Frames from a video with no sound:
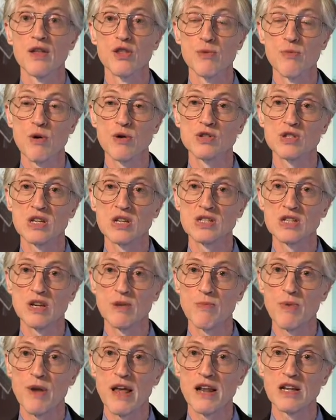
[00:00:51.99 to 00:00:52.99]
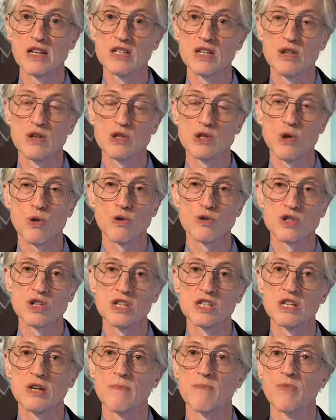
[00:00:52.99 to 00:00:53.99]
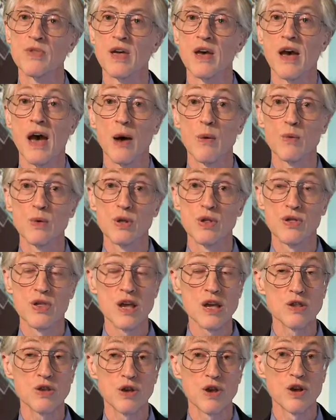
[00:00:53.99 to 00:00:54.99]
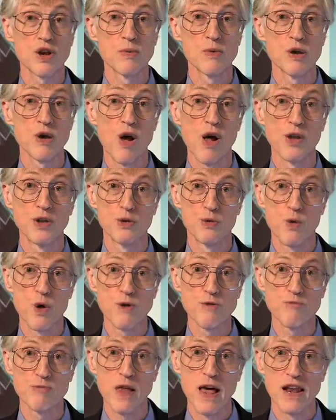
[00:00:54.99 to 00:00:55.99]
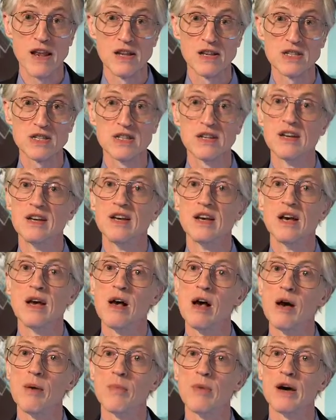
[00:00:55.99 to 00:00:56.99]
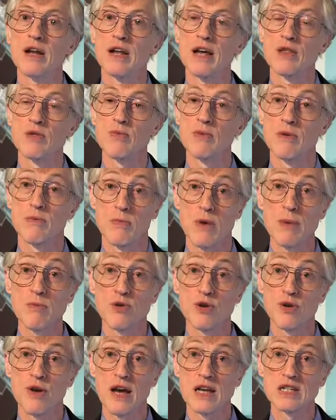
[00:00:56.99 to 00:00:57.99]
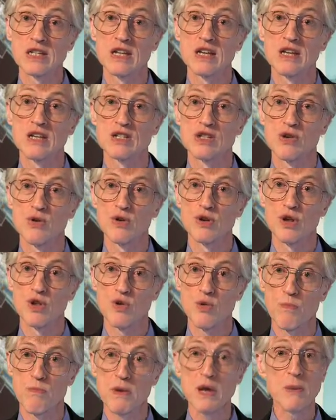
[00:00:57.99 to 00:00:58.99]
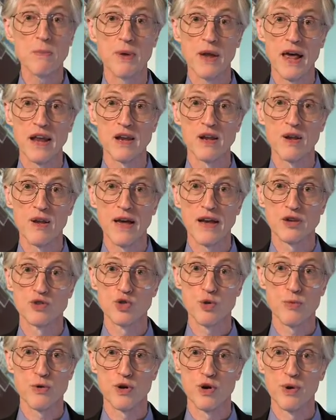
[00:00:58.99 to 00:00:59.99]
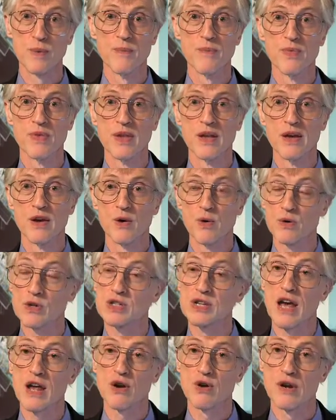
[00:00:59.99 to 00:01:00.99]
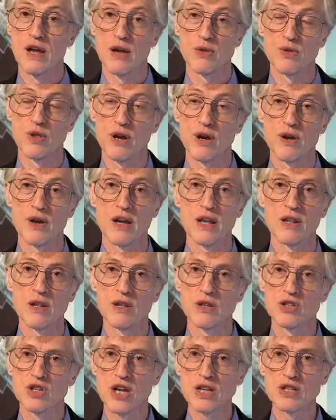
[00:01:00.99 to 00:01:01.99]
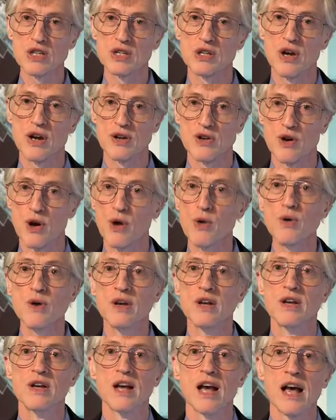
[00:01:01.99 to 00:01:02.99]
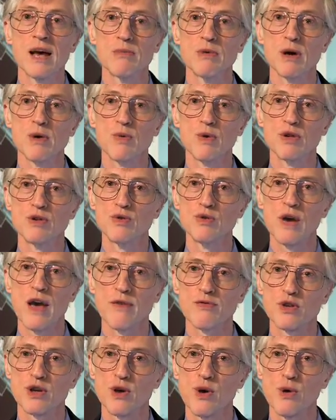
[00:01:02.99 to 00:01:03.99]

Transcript: the most distant planets in the solar system. We think they're going to be all dwarf planets, but I think maybe you're asking, is there another big planet like Jupiter or Saturn out there? And chances are no, but we do have to